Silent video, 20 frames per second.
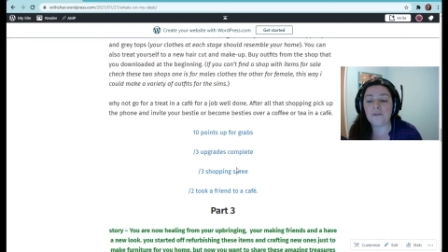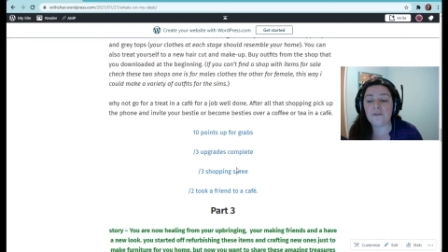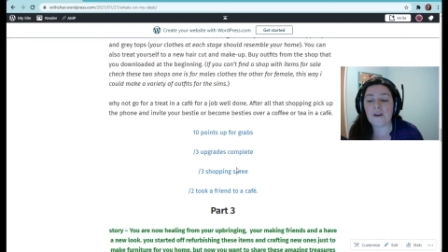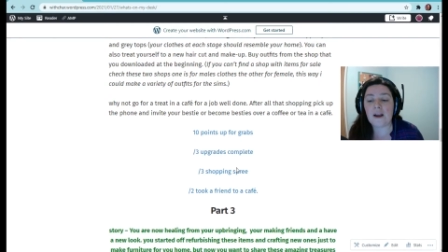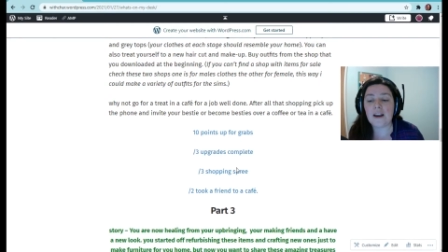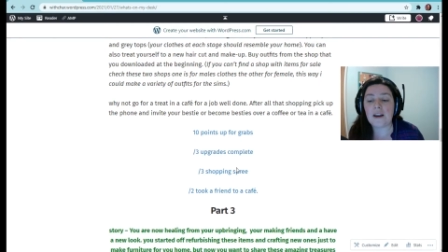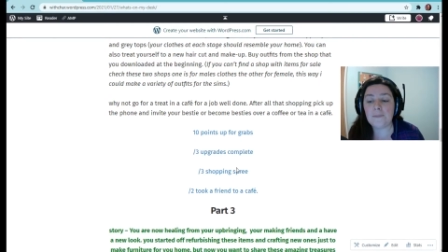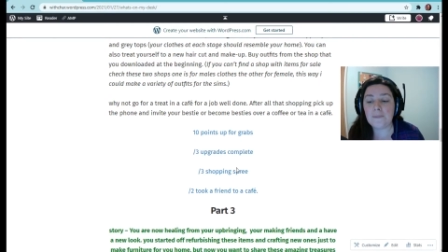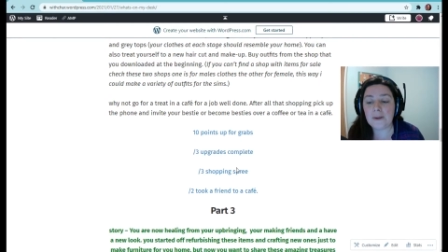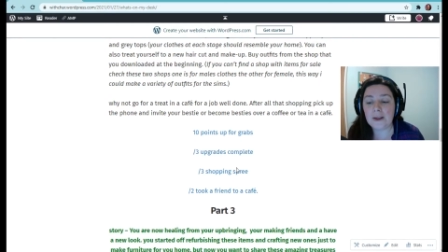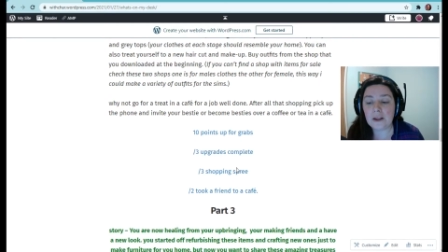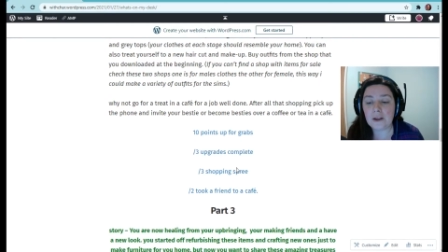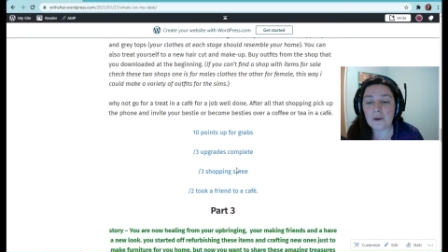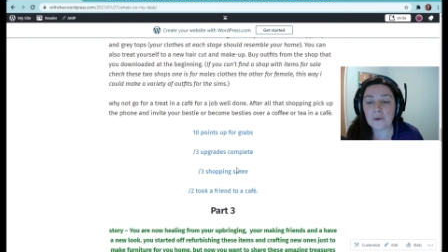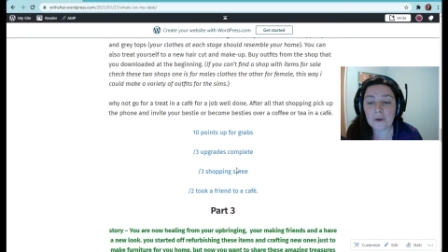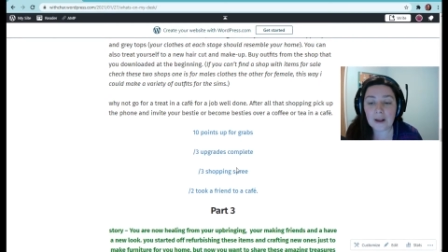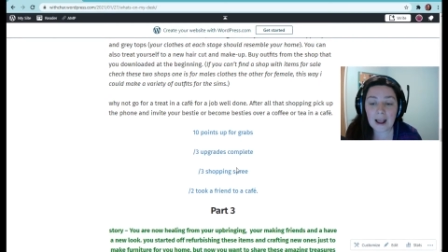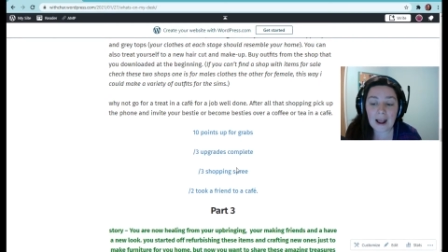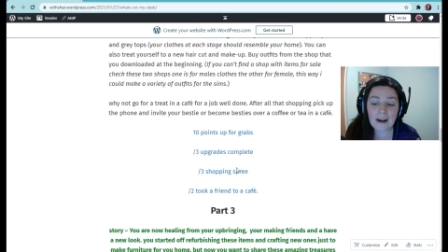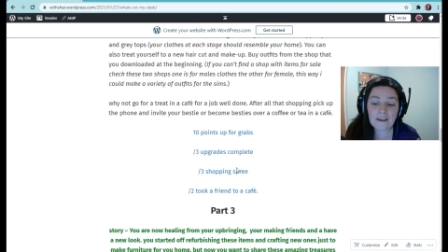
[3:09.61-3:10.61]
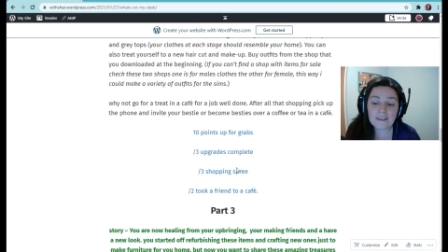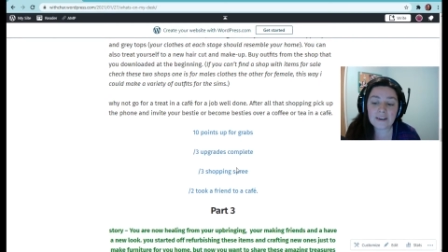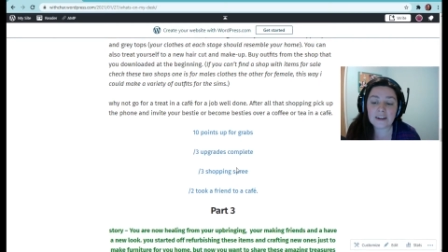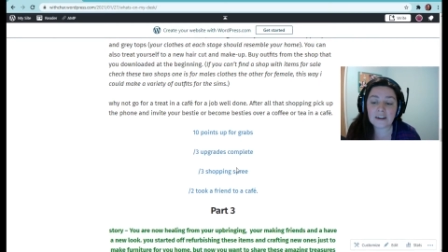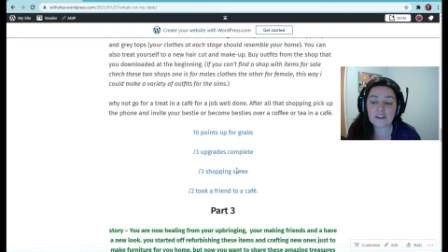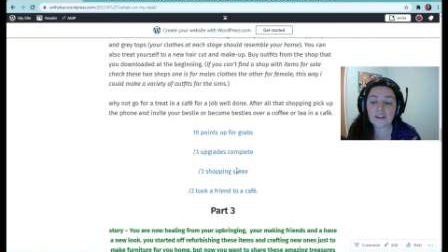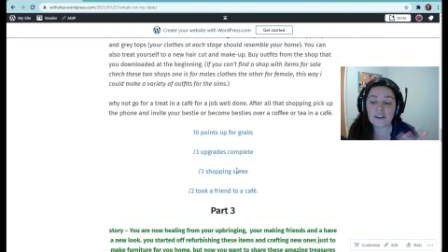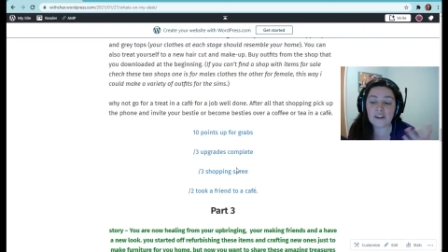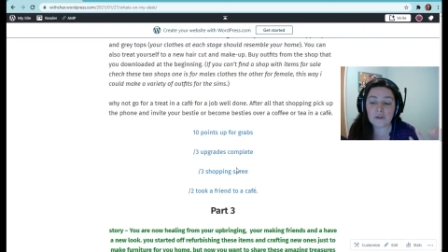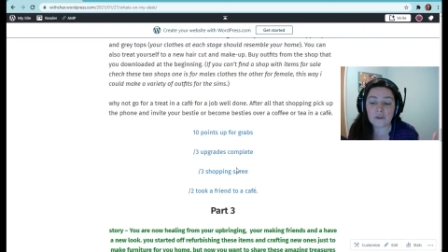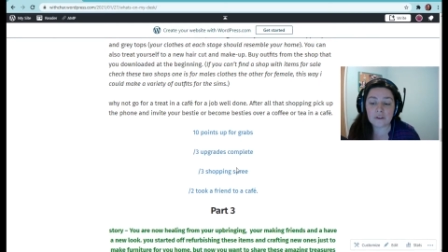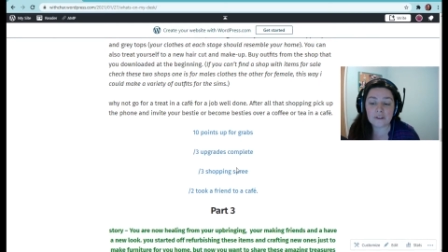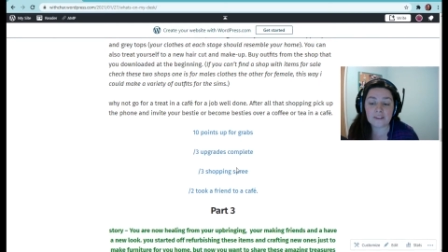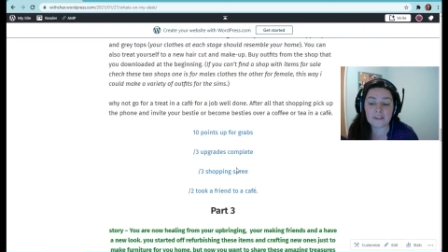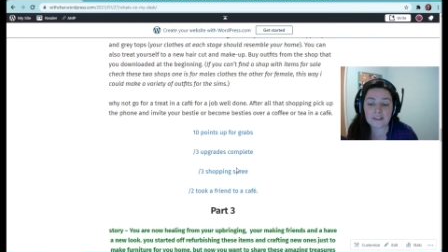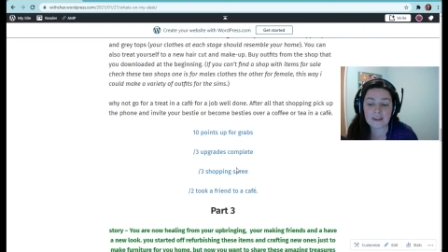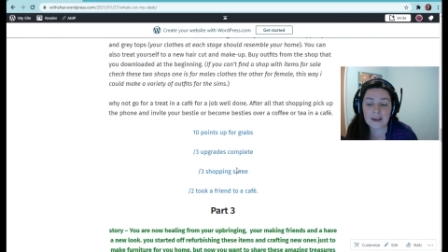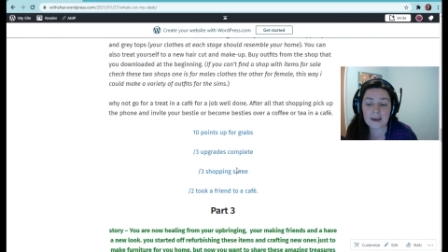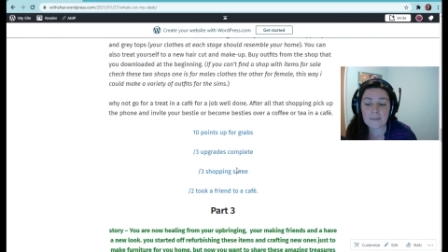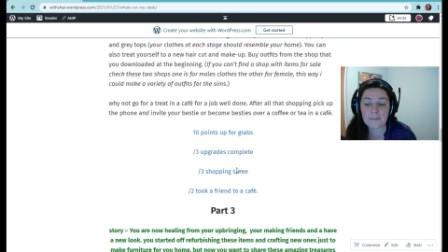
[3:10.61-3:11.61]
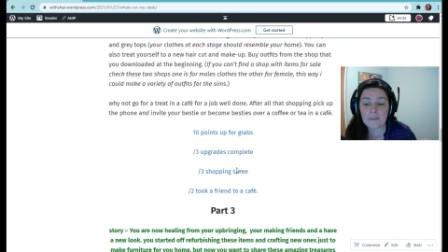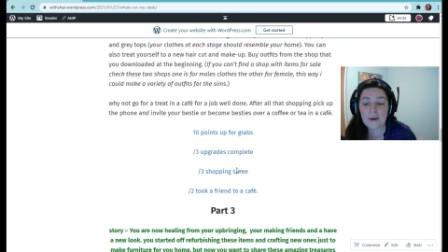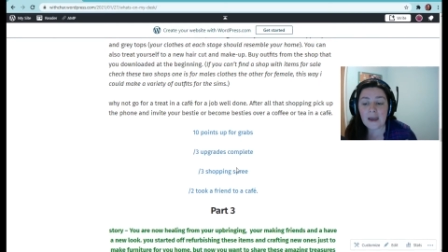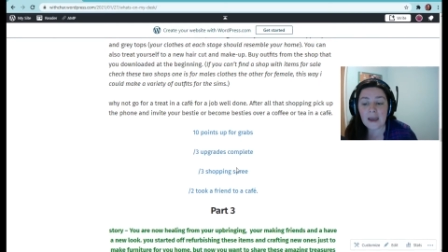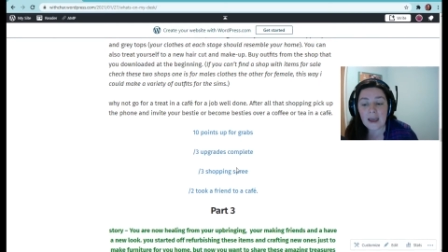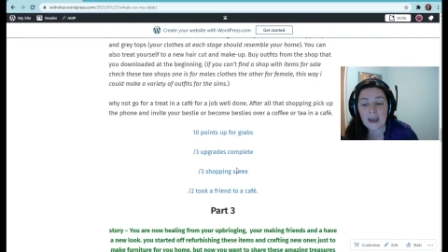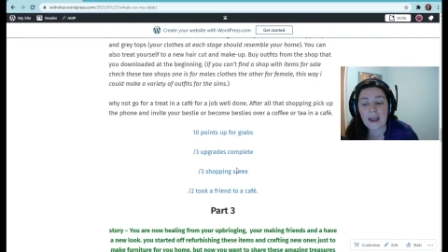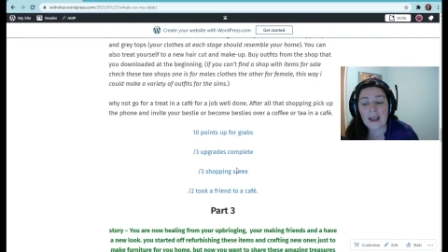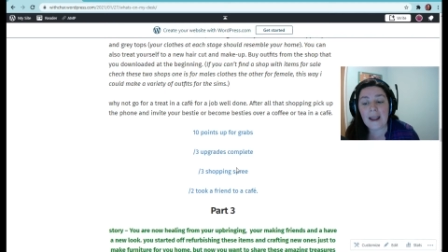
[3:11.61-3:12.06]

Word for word: developing your character, your sim,